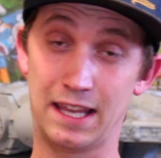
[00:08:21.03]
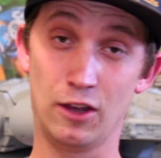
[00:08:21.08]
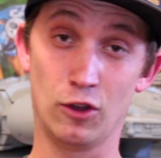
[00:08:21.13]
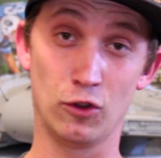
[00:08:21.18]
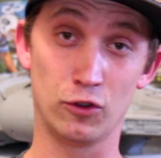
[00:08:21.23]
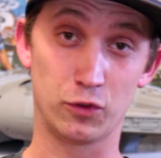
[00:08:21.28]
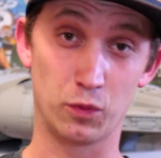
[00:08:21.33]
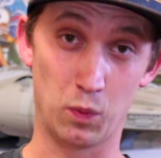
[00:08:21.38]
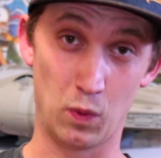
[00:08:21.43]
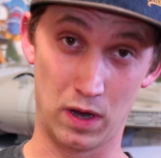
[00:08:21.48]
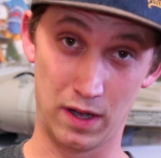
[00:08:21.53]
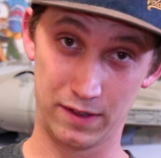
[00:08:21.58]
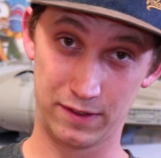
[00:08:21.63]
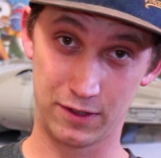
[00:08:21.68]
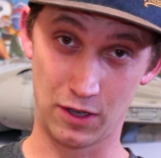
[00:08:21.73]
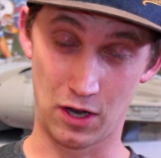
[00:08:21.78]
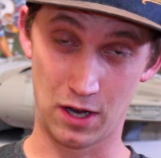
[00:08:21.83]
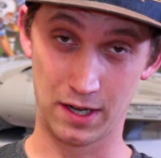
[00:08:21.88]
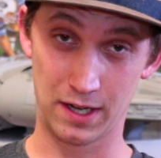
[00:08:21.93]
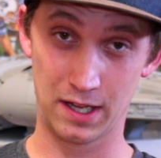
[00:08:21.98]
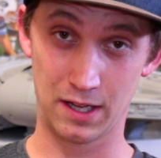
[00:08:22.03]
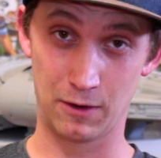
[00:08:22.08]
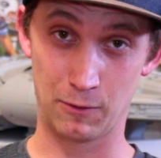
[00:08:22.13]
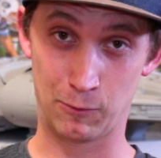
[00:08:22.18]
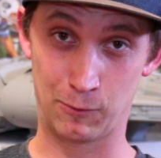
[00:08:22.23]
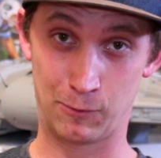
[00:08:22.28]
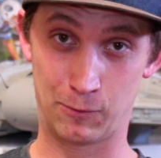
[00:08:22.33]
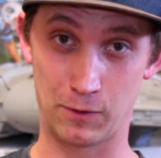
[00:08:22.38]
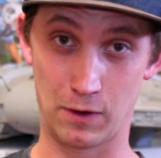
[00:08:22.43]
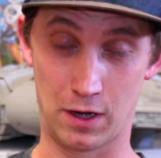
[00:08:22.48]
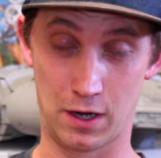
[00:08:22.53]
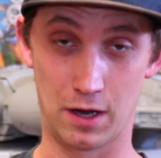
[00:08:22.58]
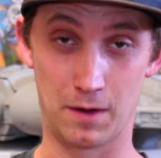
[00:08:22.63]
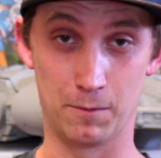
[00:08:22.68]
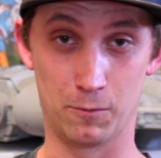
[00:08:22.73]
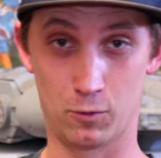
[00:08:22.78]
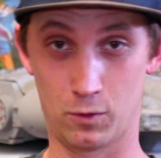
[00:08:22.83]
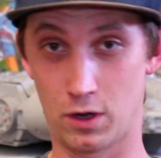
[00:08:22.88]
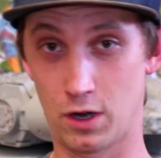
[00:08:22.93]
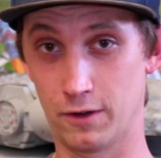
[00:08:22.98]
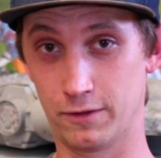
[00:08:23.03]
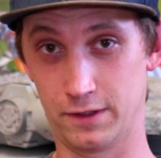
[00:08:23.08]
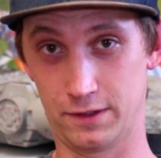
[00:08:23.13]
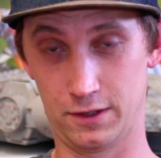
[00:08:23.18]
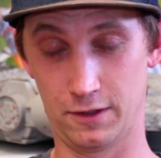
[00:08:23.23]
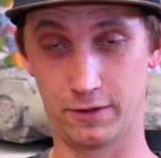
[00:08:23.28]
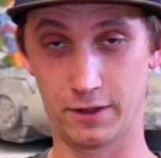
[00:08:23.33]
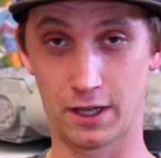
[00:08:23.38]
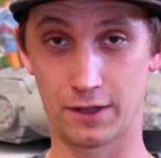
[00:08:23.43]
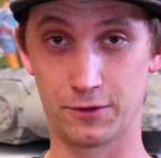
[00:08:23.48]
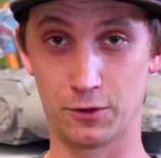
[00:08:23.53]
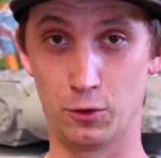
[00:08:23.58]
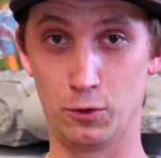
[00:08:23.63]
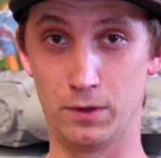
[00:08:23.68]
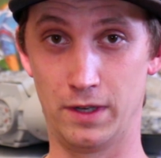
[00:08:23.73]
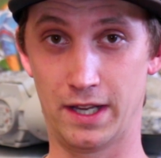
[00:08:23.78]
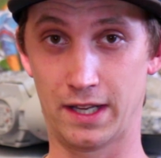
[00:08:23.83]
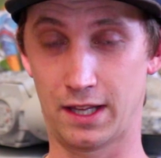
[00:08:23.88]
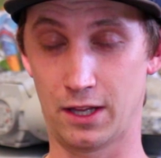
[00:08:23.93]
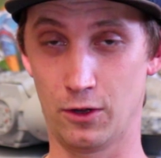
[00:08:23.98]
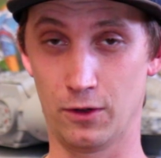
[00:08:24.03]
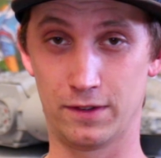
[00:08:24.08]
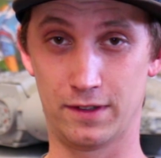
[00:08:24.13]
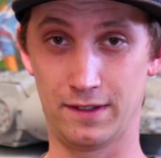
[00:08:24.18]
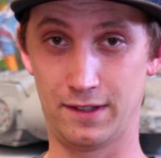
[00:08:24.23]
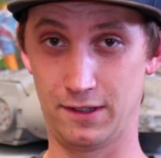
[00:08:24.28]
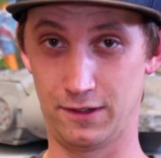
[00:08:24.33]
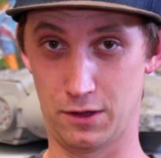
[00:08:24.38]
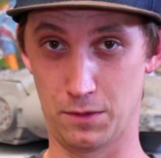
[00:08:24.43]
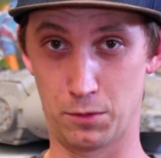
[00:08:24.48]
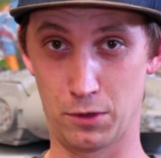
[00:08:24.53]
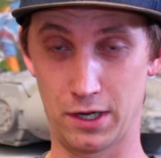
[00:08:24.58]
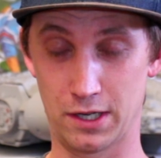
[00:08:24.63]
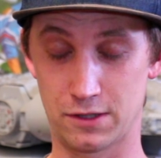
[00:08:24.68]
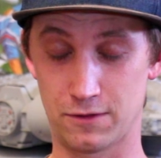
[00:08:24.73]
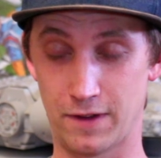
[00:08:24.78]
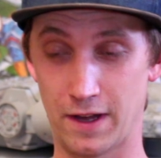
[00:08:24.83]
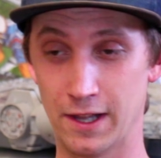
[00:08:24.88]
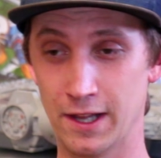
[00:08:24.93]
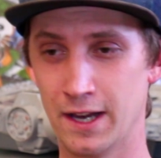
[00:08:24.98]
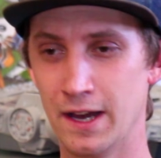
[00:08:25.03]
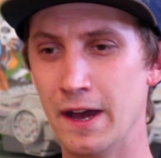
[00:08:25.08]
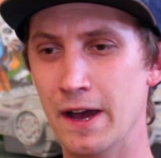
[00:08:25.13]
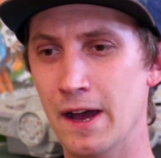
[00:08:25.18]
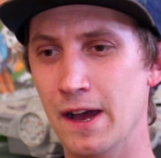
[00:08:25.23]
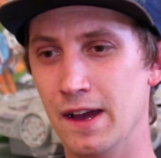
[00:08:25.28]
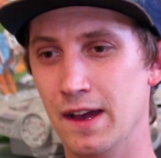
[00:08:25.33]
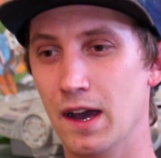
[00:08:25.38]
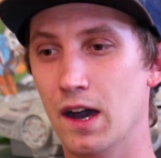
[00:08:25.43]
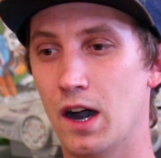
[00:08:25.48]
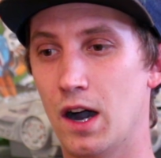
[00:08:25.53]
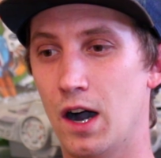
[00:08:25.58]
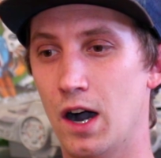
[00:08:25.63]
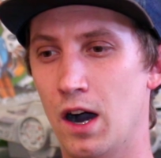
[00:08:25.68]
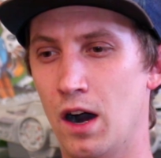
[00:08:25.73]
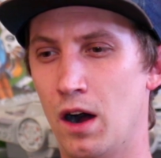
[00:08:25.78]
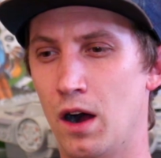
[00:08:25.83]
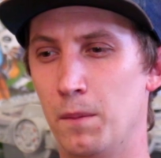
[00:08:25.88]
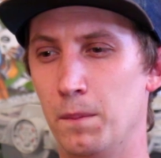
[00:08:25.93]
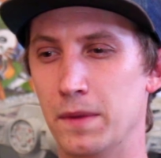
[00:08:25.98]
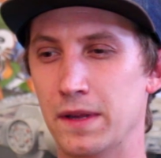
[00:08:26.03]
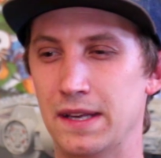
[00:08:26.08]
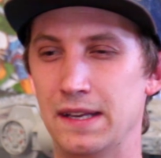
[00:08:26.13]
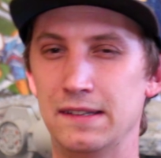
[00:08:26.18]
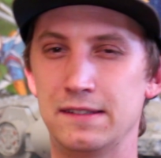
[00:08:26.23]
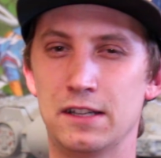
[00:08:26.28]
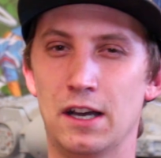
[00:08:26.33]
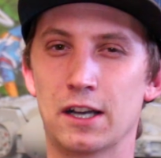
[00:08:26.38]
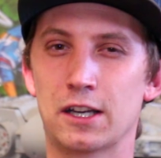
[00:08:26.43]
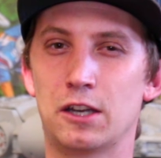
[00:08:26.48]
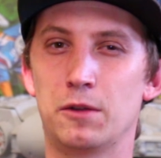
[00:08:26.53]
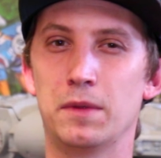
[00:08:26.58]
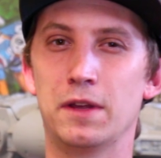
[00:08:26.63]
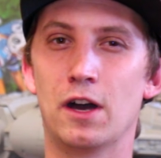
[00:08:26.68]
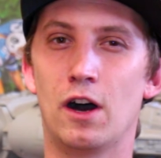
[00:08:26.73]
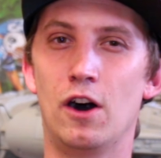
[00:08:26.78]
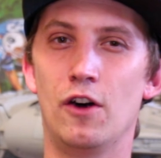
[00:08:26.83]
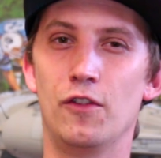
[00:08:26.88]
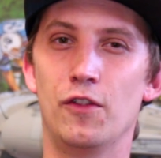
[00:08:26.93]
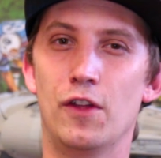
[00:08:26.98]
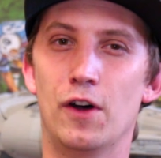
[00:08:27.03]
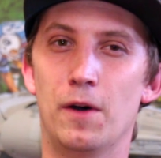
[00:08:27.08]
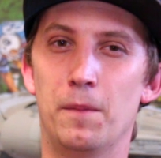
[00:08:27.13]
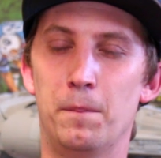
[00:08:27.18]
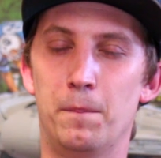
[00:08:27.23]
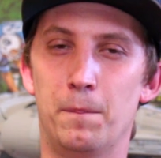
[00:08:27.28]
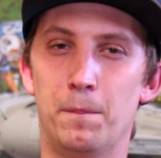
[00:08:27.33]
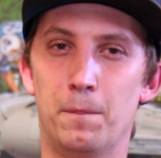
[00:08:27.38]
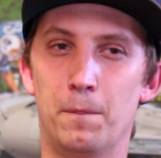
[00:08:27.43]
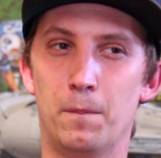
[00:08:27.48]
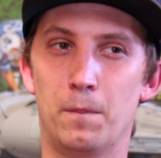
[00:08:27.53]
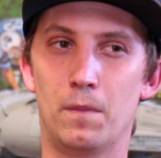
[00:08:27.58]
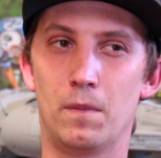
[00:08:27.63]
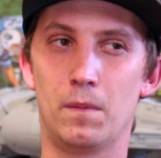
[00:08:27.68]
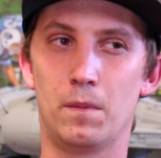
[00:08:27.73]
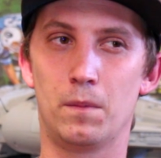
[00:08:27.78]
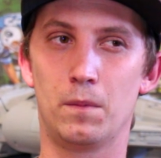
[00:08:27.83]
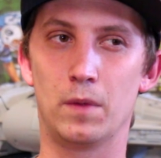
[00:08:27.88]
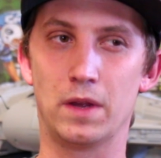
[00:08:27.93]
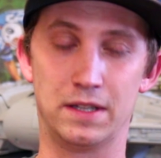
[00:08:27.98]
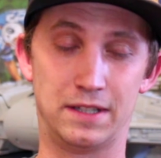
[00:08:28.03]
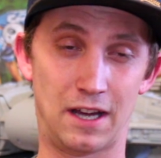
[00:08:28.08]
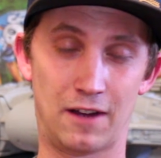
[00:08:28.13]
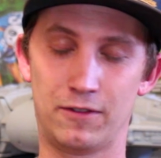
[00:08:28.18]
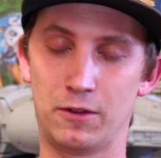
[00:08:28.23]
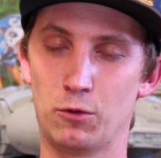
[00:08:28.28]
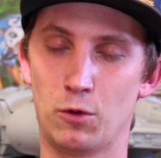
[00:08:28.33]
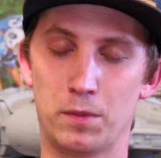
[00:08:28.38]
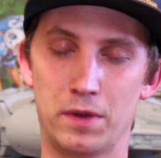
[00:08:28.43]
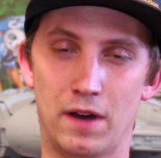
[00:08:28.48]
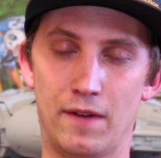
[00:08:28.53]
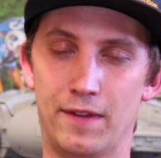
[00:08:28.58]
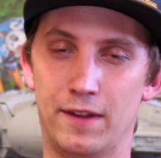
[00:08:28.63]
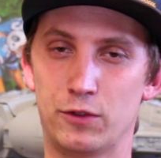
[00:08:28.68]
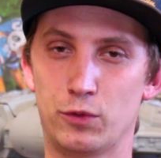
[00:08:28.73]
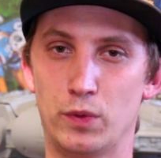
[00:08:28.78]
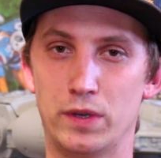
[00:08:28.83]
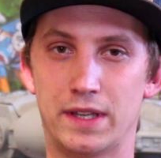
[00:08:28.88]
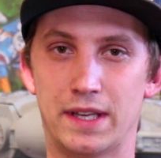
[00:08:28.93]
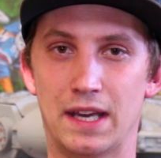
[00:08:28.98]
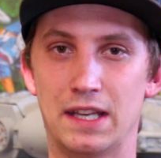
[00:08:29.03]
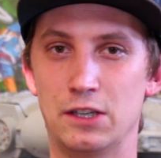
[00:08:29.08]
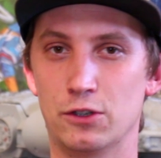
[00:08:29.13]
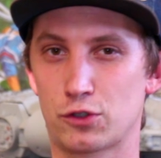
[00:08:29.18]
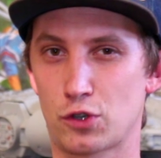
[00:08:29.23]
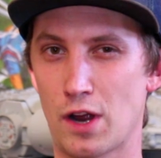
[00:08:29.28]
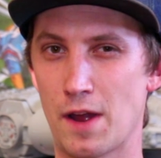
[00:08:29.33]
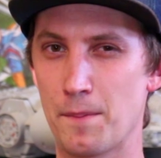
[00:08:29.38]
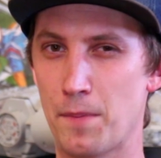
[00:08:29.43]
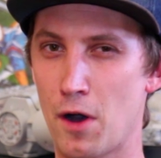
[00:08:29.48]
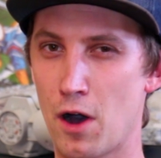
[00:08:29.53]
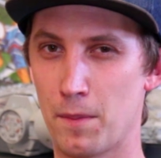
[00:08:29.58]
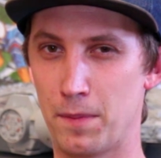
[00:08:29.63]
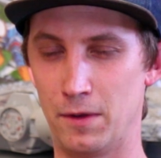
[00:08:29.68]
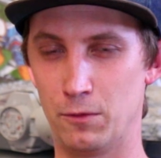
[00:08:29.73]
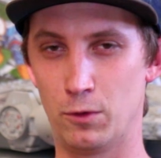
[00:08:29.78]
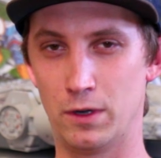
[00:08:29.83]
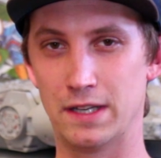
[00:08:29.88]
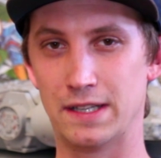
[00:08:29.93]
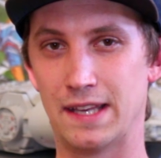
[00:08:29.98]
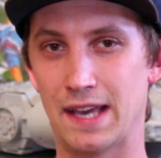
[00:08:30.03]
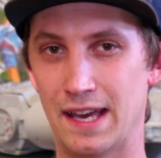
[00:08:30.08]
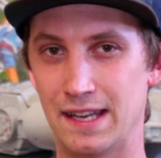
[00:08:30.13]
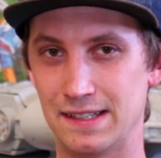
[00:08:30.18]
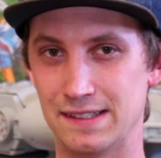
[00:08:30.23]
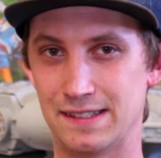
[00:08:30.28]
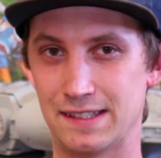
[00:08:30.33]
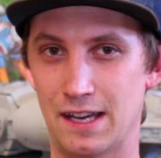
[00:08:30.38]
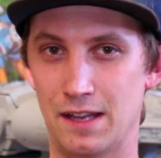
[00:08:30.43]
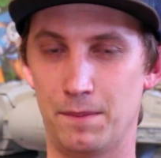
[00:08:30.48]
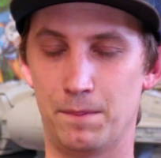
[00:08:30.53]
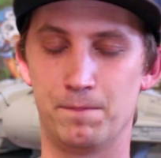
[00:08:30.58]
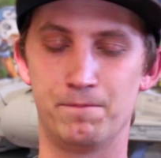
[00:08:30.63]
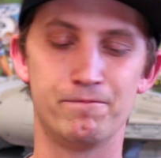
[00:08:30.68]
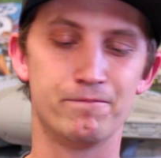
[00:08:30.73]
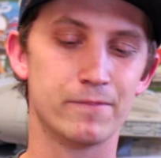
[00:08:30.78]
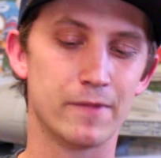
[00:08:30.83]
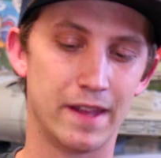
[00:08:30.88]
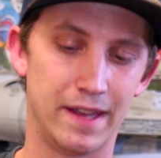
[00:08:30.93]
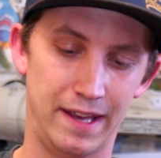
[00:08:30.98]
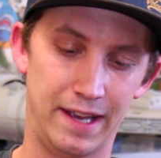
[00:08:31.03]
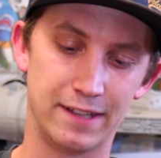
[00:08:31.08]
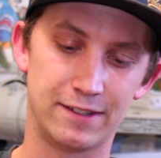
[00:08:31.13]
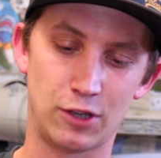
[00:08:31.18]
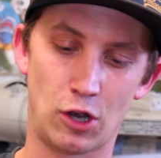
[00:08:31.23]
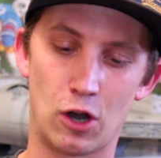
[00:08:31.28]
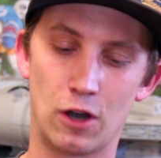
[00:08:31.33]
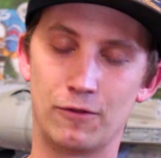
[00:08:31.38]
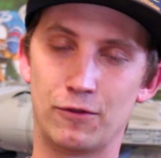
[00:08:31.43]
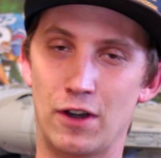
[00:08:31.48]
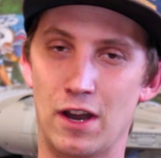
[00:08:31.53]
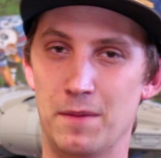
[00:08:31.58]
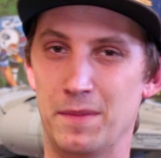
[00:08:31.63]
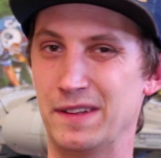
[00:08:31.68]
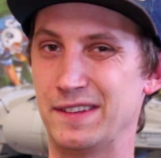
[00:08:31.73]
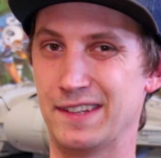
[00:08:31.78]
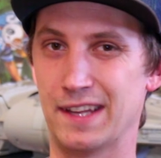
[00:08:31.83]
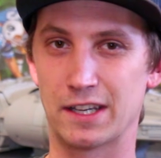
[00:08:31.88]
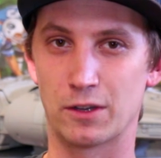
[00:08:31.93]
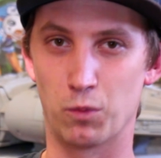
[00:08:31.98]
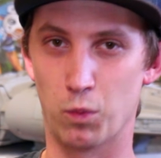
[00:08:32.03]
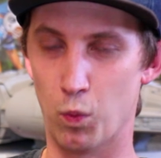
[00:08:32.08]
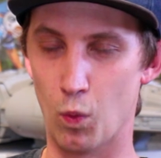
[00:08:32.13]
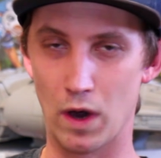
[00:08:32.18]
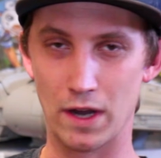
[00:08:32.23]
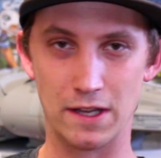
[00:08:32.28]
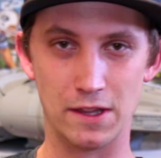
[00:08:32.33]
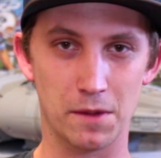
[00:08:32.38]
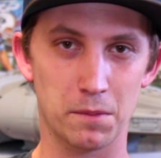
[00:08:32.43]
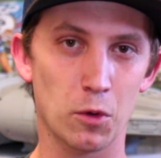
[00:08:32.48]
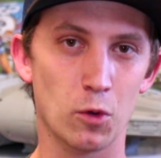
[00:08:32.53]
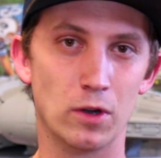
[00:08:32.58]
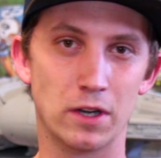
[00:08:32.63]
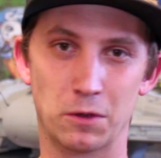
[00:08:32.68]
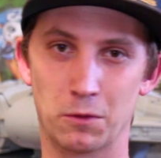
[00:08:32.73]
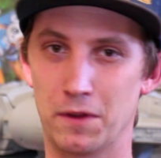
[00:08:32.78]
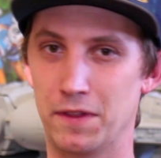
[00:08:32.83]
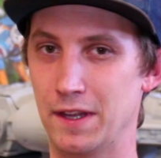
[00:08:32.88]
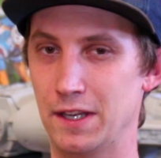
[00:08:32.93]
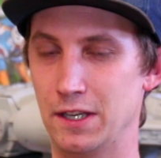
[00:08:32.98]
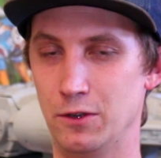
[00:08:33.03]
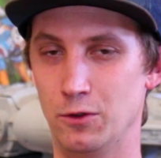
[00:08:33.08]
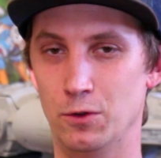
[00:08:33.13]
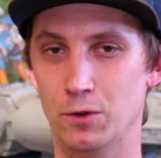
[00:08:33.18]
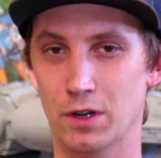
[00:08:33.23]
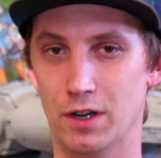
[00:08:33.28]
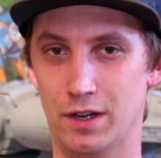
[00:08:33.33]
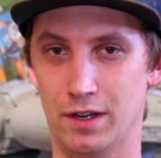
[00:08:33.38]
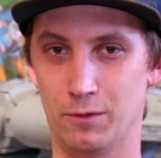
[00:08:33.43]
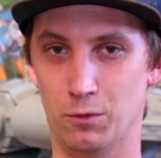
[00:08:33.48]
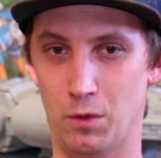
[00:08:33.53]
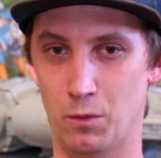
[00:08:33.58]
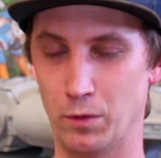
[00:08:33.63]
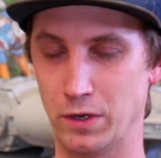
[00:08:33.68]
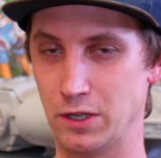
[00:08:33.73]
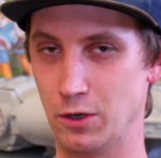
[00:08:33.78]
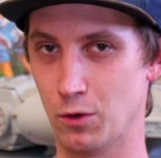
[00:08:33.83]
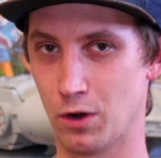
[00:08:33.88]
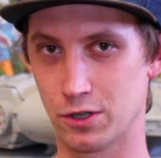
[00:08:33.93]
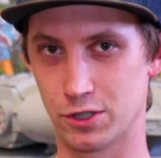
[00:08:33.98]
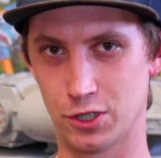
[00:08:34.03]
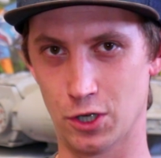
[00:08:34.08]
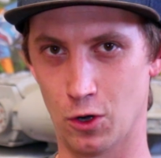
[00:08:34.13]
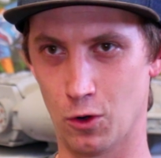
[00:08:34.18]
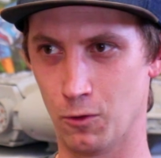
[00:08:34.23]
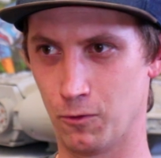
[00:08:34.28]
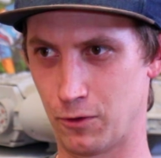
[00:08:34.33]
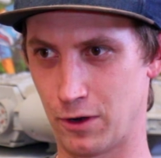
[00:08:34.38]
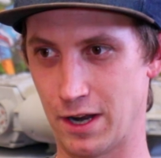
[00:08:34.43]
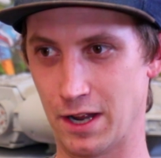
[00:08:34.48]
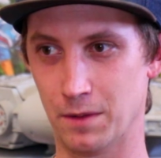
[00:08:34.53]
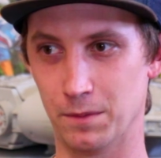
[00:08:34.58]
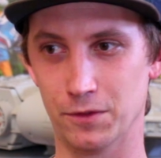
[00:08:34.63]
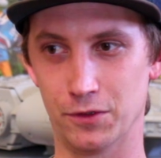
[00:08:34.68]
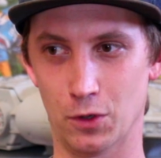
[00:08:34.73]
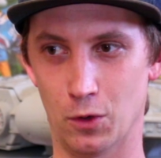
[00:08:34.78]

Hills was on it. Obviously, if you guys know who Nic Hills is, he's the British fella. He's not going to be on them. He definitely won't be on this weekend. He'll try and pop in when he can. He said it's hard for him. It's like 1 in the morning when we do our show for him.